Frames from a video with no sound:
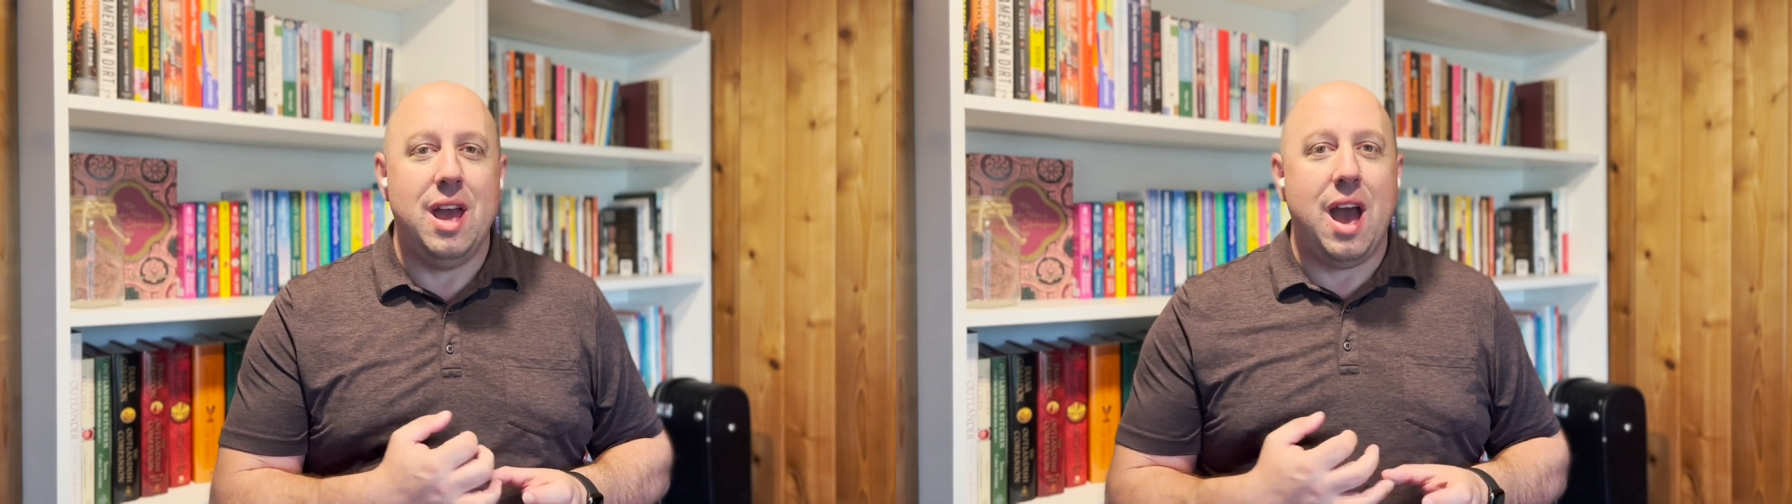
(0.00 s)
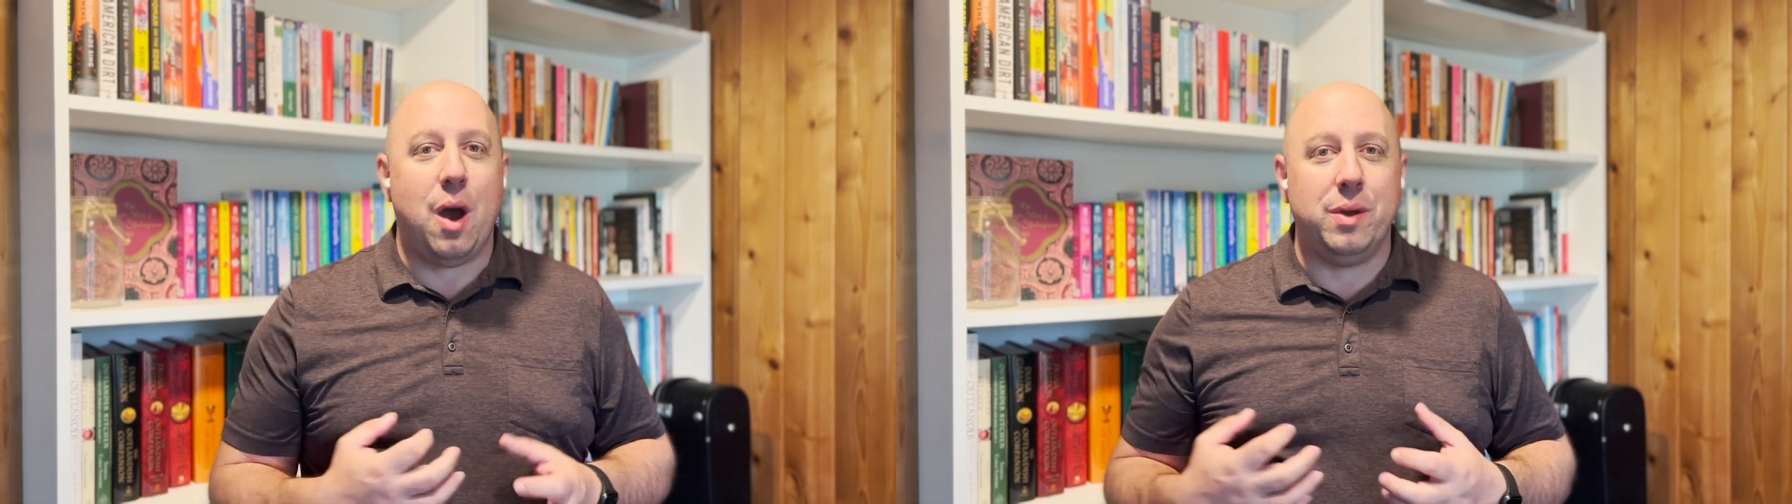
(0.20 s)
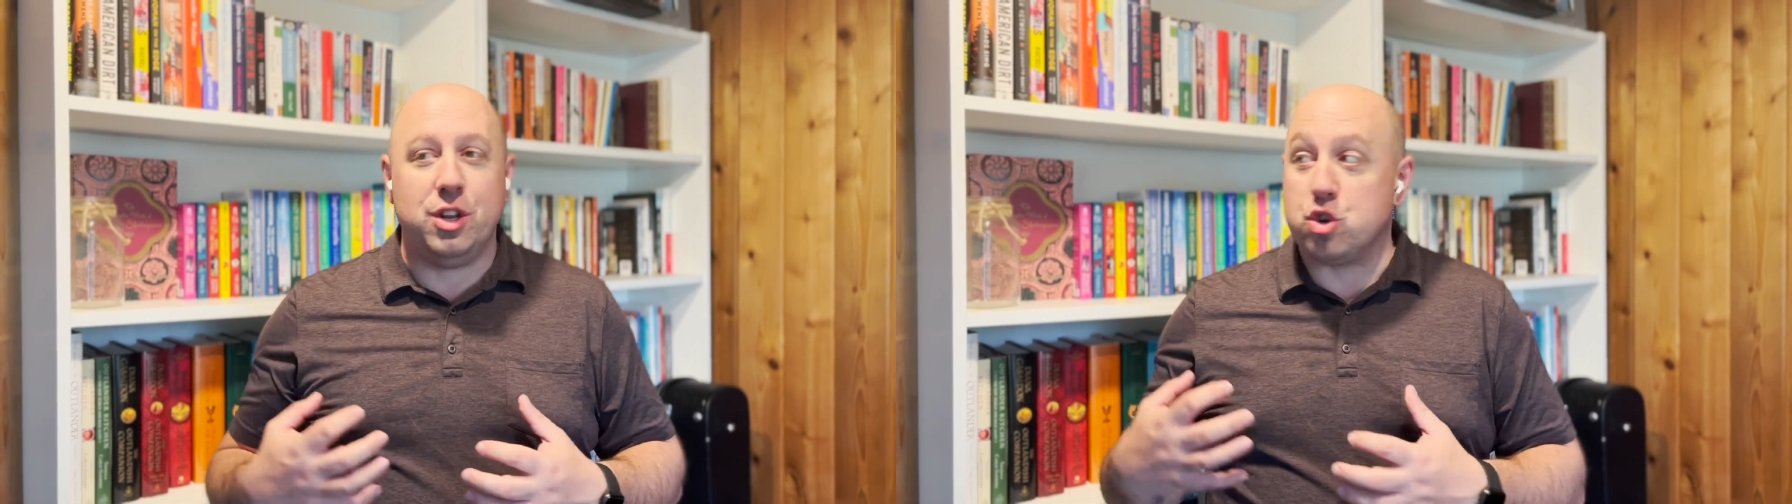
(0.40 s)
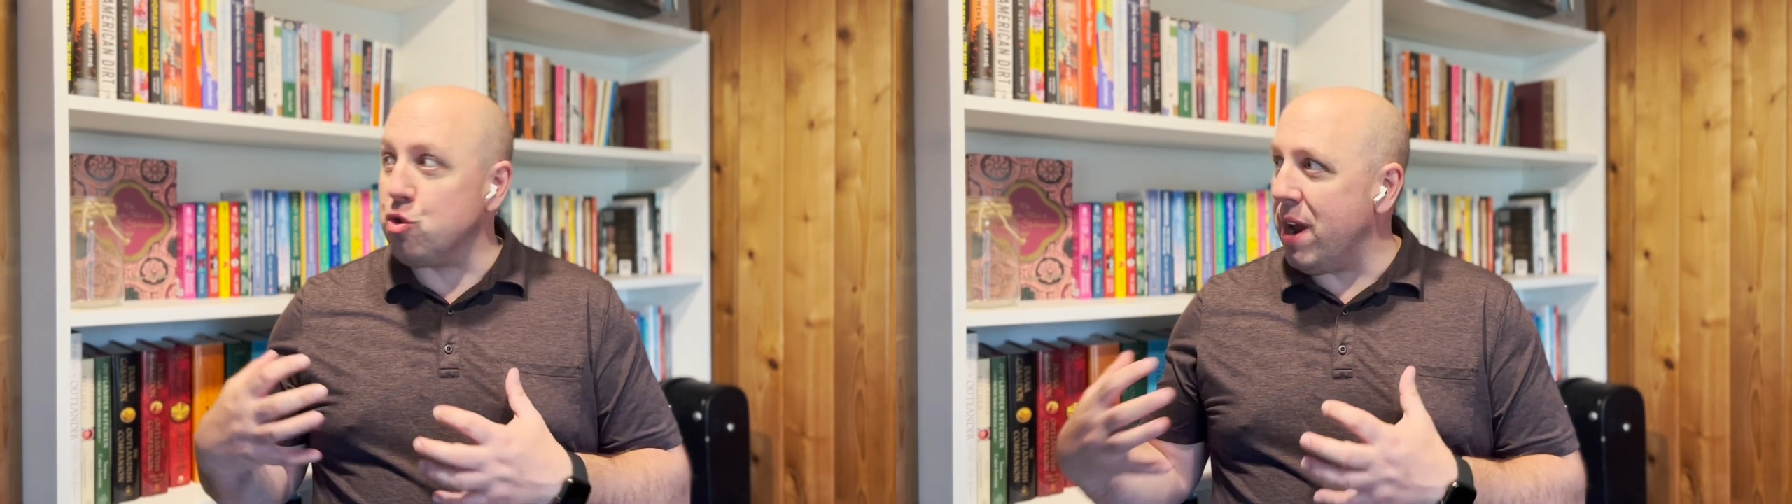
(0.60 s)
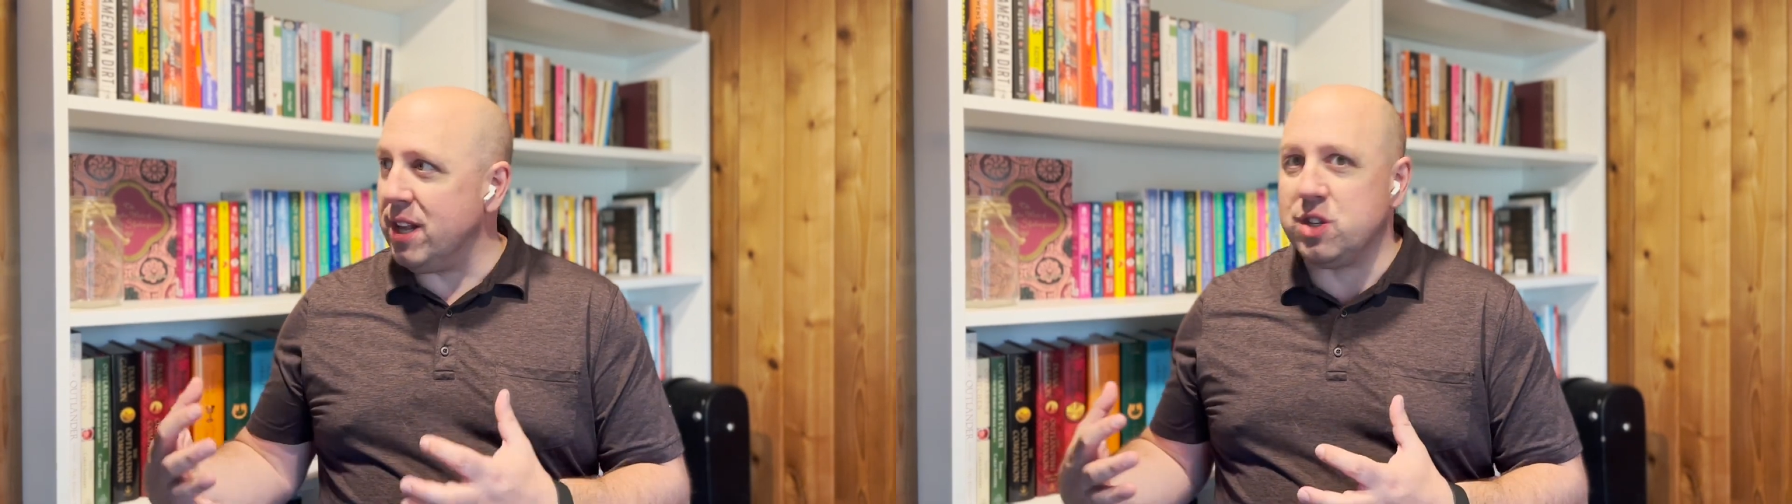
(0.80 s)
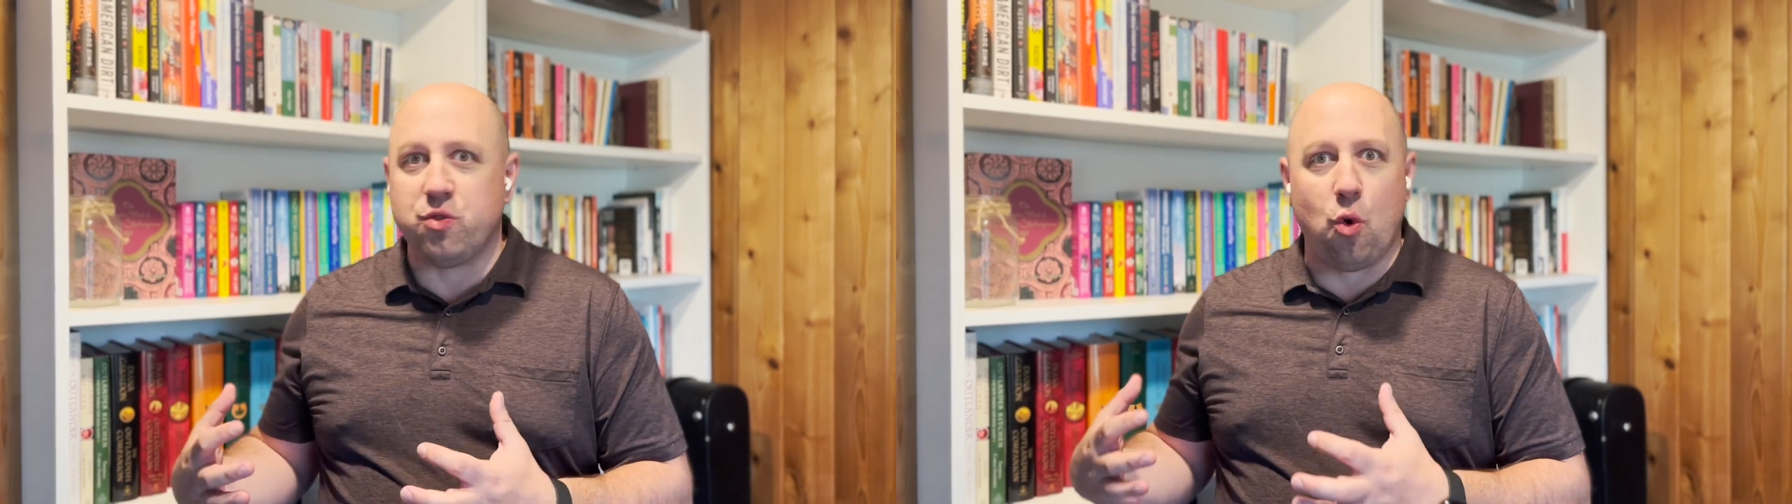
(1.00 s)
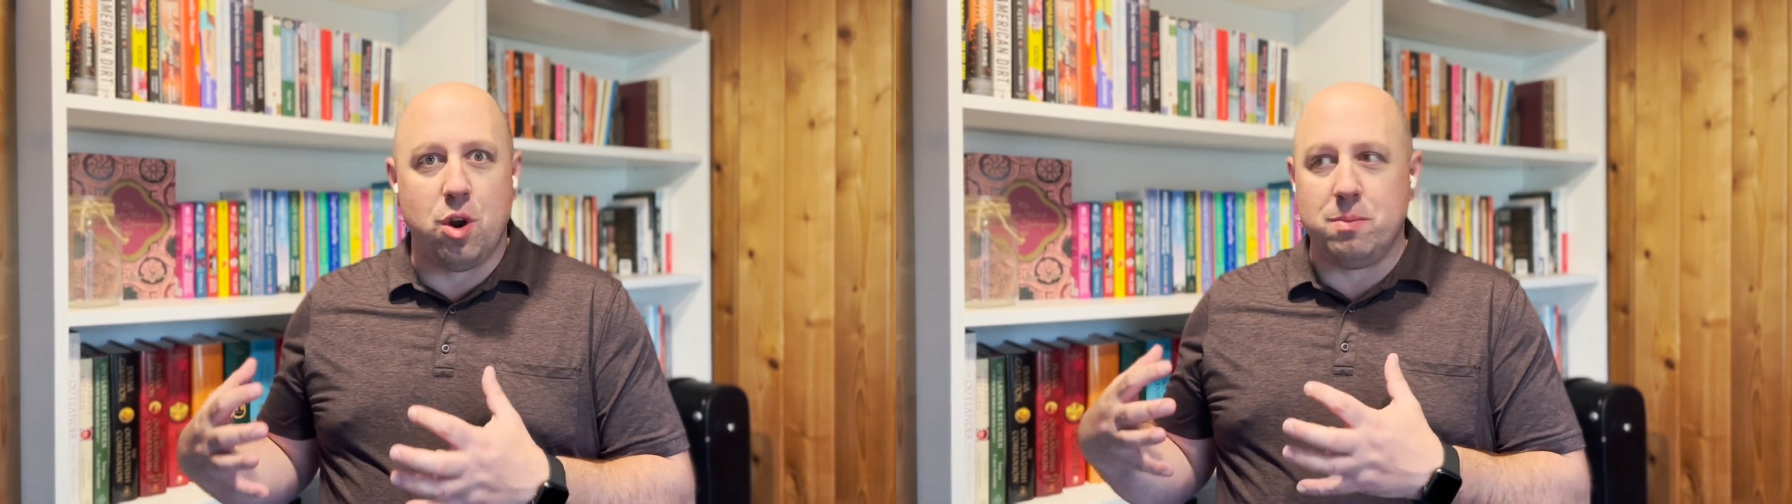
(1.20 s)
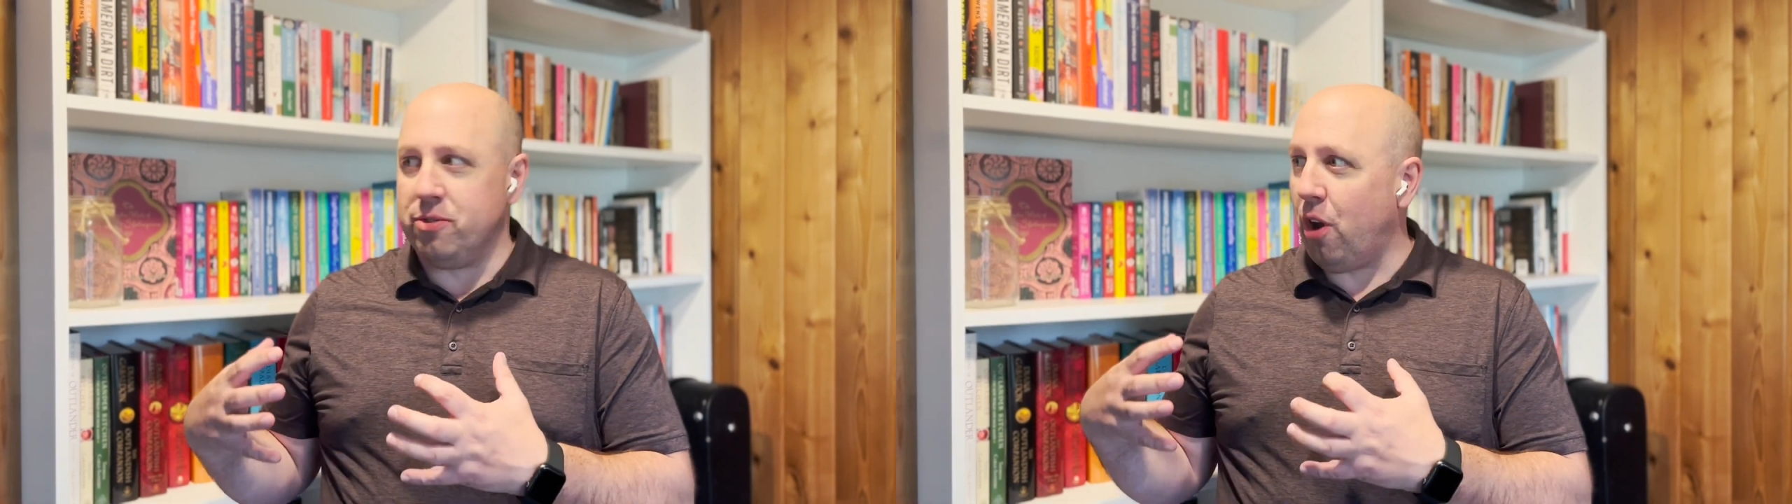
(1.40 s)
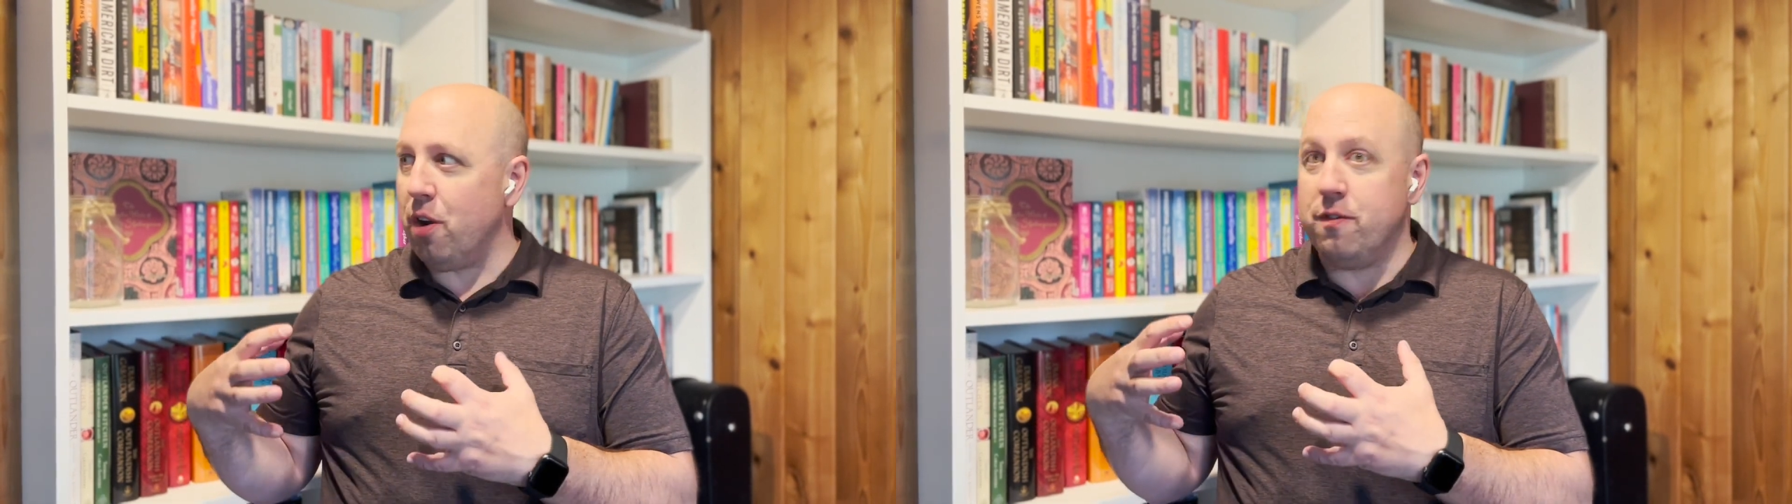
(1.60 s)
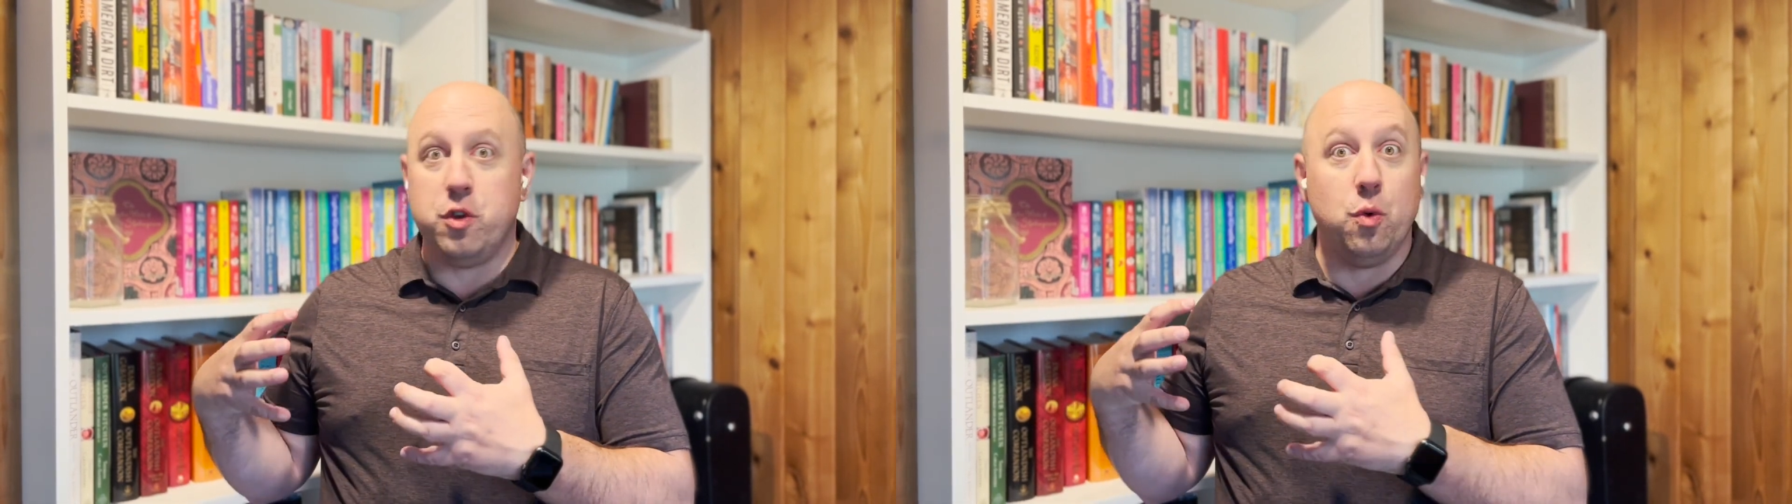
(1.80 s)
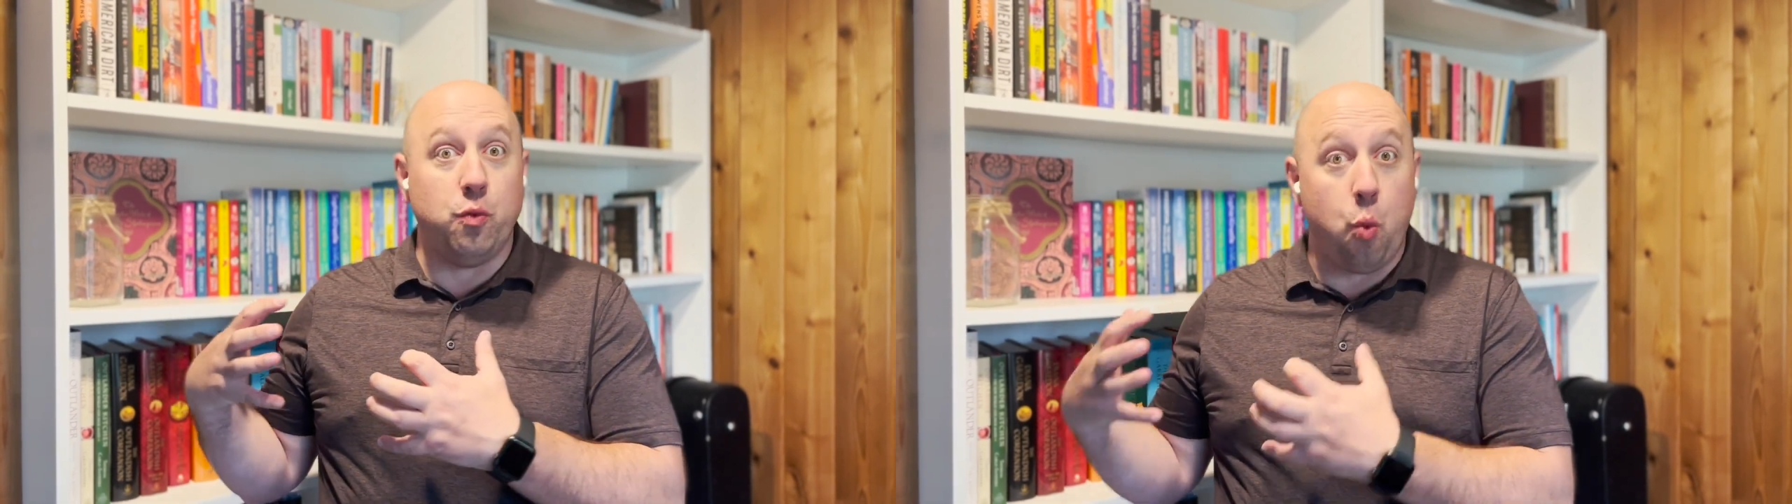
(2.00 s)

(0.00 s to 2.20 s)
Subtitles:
how he transforms our view of